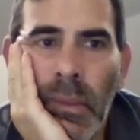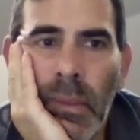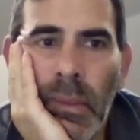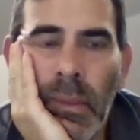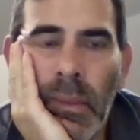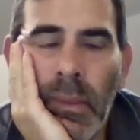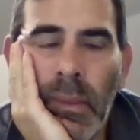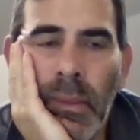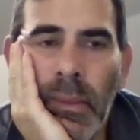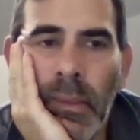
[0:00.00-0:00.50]

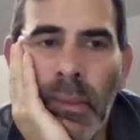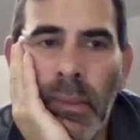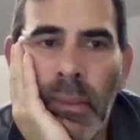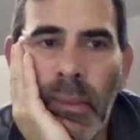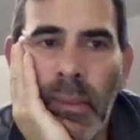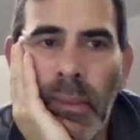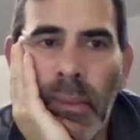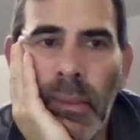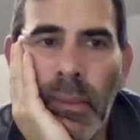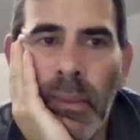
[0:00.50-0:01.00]

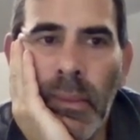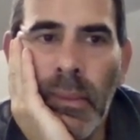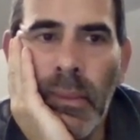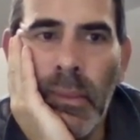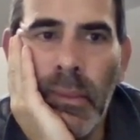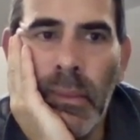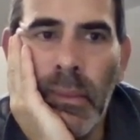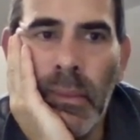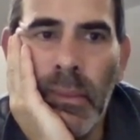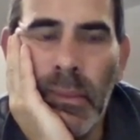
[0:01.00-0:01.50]

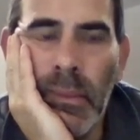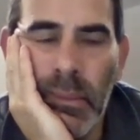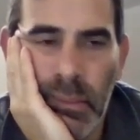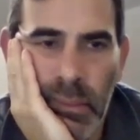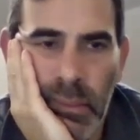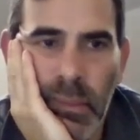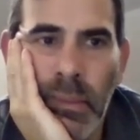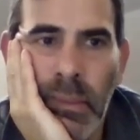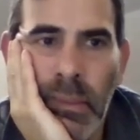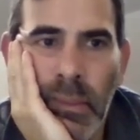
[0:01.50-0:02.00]

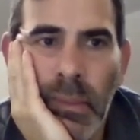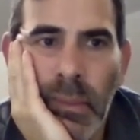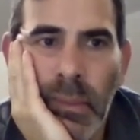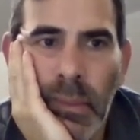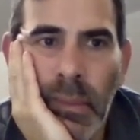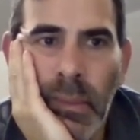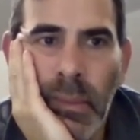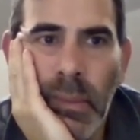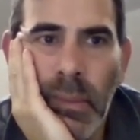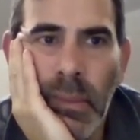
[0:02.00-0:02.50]

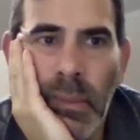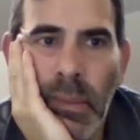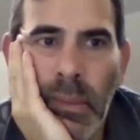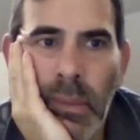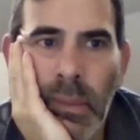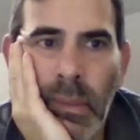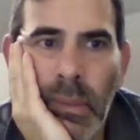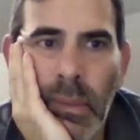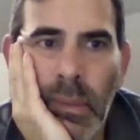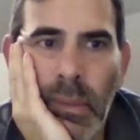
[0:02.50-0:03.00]

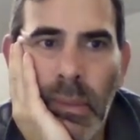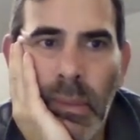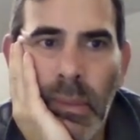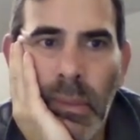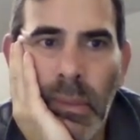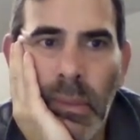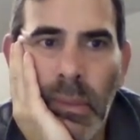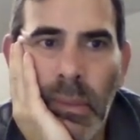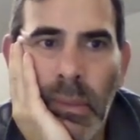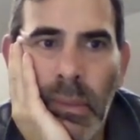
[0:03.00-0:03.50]

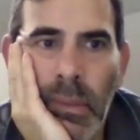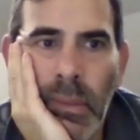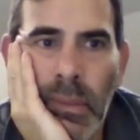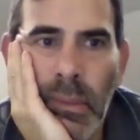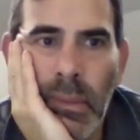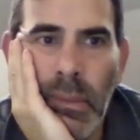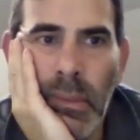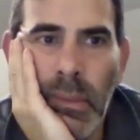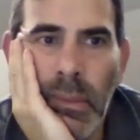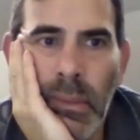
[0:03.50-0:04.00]

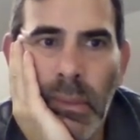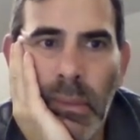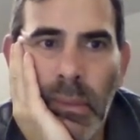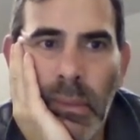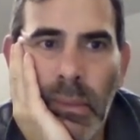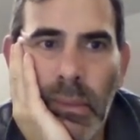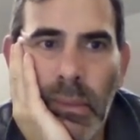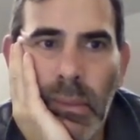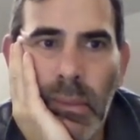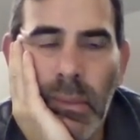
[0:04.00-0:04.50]

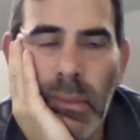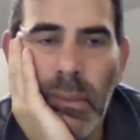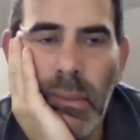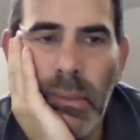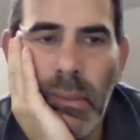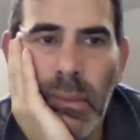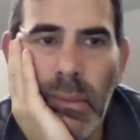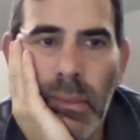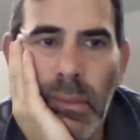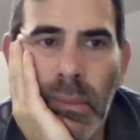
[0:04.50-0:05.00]

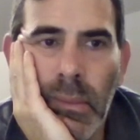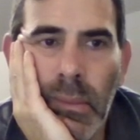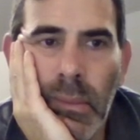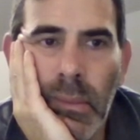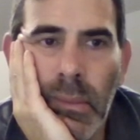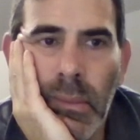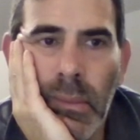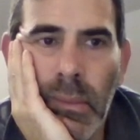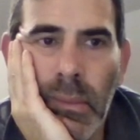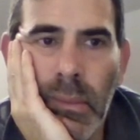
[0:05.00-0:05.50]

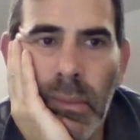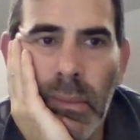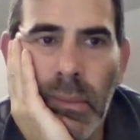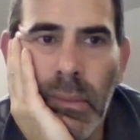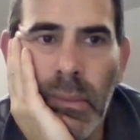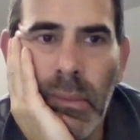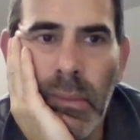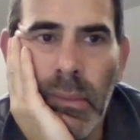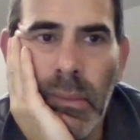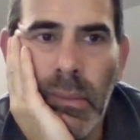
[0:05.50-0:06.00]

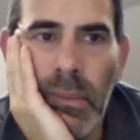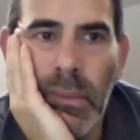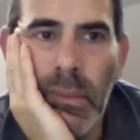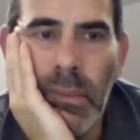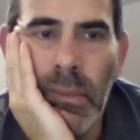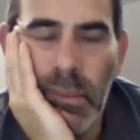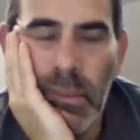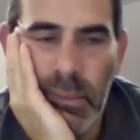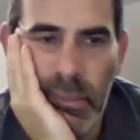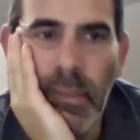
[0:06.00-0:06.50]

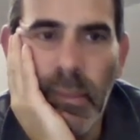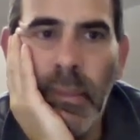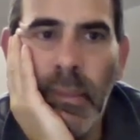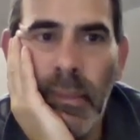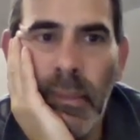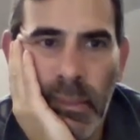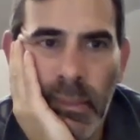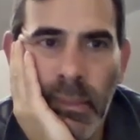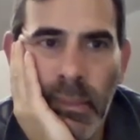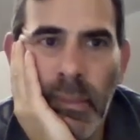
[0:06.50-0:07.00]

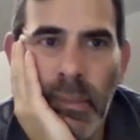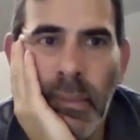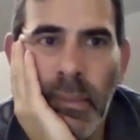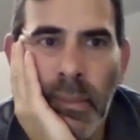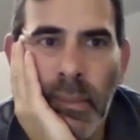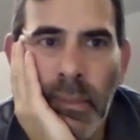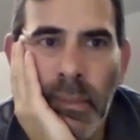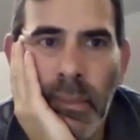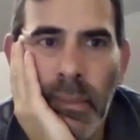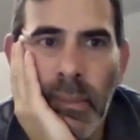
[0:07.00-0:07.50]

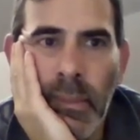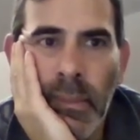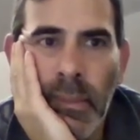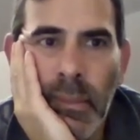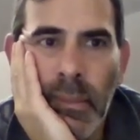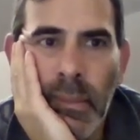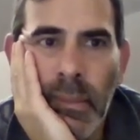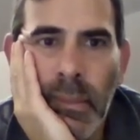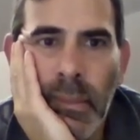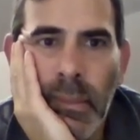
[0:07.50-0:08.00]
(not speaking)